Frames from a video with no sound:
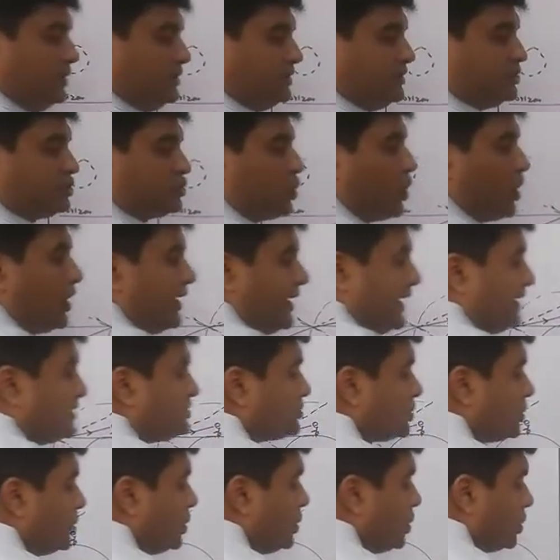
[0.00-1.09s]
this is called
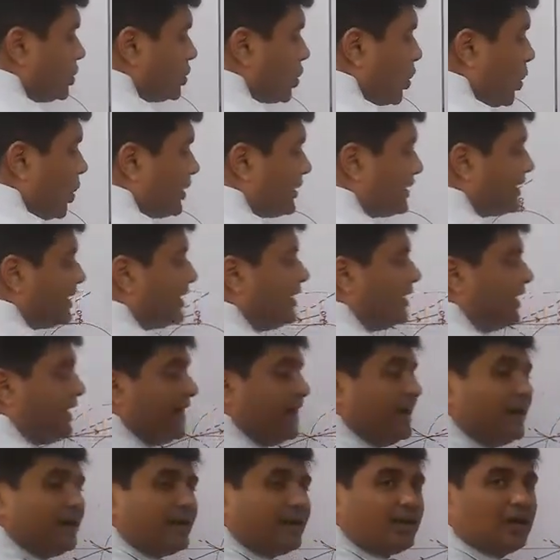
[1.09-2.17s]
as total
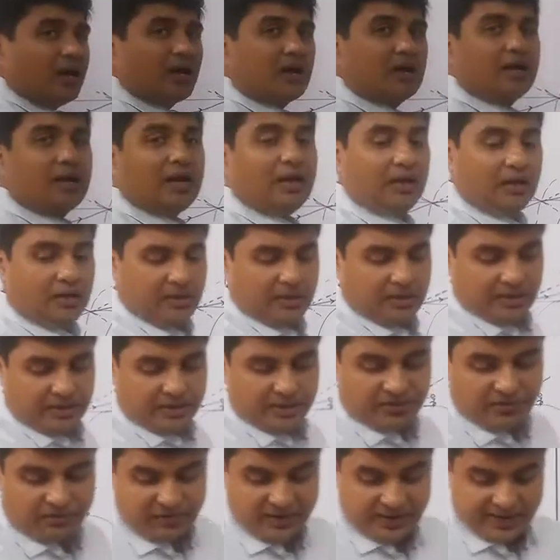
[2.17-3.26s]
internal
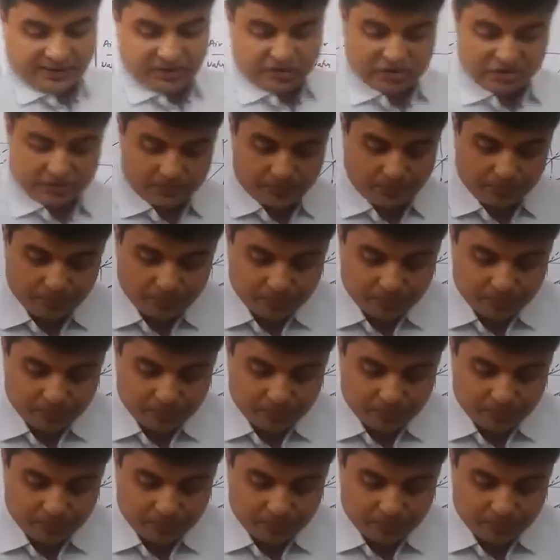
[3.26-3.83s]
reflection.